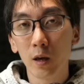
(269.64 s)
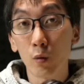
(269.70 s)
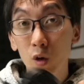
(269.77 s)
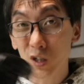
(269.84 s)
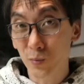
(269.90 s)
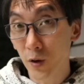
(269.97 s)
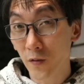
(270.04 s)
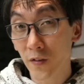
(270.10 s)
It
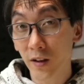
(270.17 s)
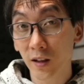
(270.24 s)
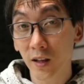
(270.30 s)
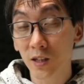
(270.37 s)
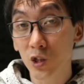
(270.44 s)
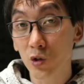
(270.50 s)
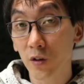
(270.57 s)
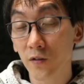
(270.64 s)
works perfectly
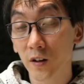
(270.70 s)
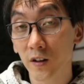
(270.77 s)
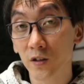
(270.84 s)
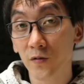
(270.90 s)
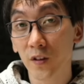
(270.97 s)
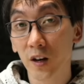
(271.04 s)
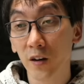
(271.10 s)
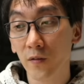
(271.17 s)
in Street Fighter
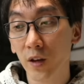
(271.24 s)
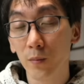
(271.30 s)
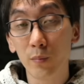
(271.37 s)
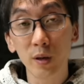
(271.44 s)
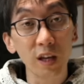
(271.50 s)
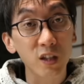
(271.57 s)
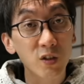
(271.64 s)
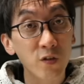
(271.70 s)
V in
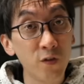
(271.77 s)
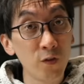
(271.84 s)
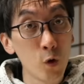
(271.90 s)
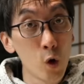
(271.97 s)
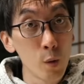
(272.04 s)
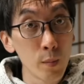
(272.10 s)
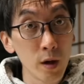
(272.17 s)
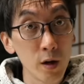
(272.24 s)

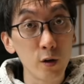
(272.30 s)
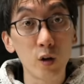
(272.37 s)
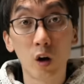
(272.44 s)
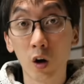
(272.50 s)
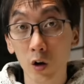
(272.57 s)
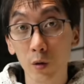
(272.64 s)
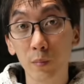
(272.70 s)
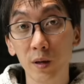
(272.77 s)
PS4 mode
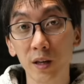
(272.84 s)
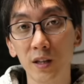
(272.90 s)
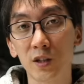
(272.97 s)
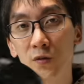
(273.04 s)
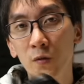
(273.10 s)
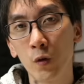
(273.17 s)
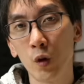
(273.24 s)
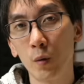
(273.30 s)
on a
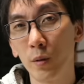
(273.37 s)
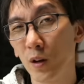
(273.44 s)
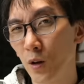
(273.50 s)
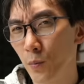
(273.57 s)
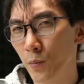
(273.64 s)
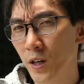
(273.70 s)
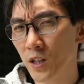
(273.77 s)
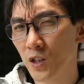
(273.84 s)
PS4, but
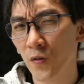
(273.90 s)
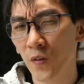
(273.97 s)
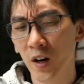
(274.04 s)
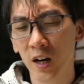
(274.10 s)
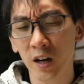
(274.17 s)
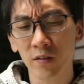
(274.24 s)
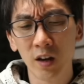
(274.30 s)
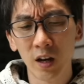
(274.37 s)
on
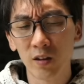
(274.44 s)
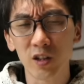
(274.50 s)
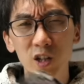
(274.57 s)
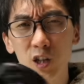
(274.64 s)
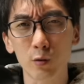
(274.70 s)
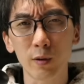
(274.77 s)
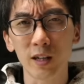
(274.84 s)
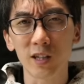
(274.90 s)
PS5, the
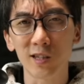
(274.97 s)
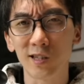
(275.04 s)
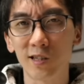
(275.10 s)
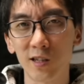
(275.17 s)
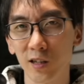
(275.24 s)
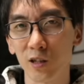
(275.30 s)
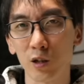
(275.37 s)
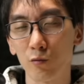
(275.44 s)
touchpad just
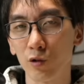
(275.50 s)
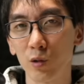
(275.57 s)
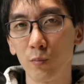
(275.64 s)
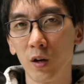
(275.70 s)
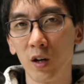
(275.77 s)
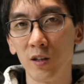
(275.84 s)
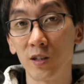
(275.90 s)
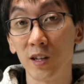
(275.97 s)
doesn't
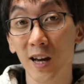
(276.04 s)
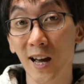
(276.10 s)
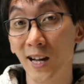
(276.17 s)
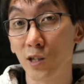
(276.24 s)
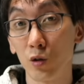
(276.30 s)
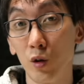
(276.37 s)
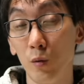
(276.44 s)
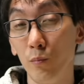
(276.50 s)
respond
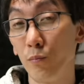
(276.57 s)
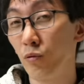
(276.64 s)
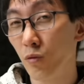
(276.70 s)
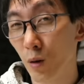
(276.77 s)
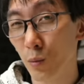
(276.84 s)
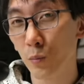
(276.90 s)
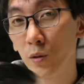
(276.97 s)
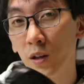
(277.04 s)
at all,
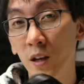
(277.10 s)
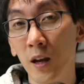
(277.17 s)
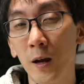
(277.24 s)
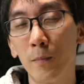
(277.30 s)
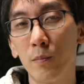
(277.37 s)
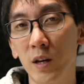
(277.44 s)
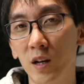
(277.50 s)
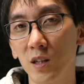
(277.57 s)
probably
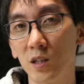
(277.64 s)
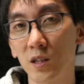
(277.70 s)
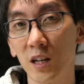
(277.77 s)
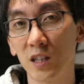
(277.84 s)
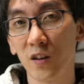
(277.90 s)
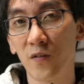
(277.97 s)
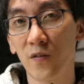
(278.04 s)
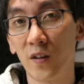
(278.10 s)
because
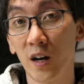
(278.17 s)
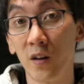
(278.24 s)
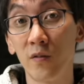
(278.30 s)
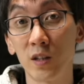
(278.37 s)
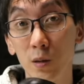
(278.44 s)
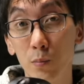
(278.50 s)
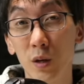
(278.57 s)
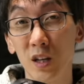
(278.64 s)
SF5
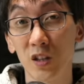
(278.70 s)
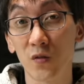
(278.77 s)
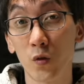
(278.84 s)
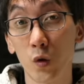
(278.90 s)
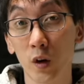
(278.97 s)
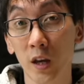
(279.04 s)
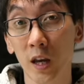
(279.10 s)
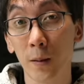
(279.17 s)
is a
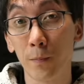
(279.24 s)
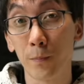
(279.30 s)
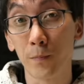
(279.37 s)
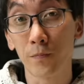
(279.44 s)
PS4 game.